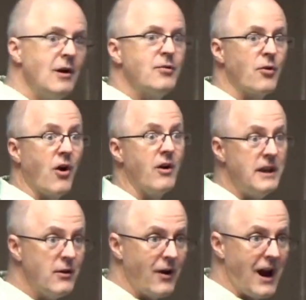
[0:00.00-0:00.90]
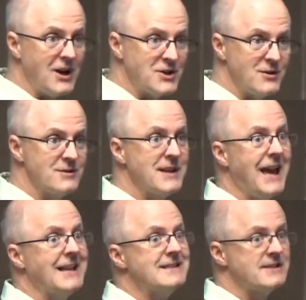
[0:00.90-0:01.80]
for all irrationals
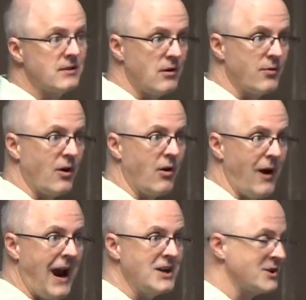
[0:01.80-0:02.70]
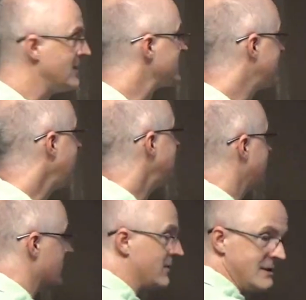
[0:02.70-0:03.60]
and 0 for all rationals, then the
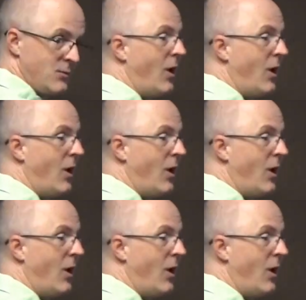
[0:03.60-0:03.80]
integral is